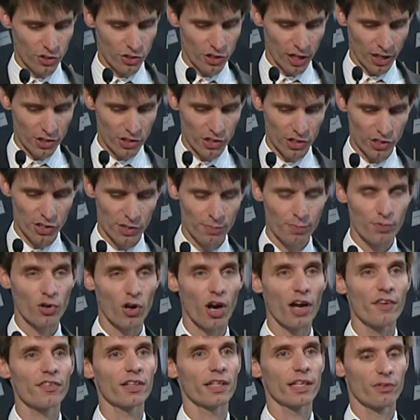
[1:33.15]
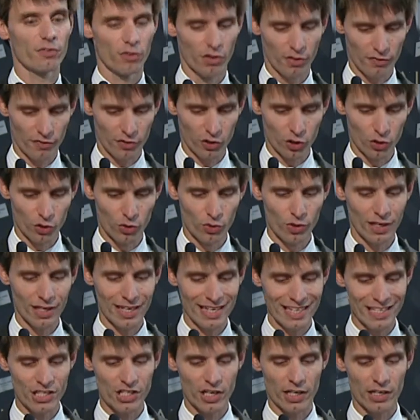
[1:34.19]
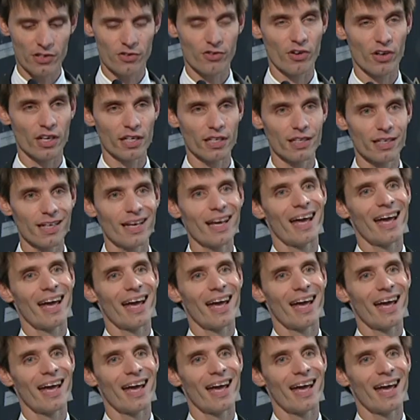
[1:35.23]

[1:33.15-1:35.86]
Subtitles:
judges privately review each entry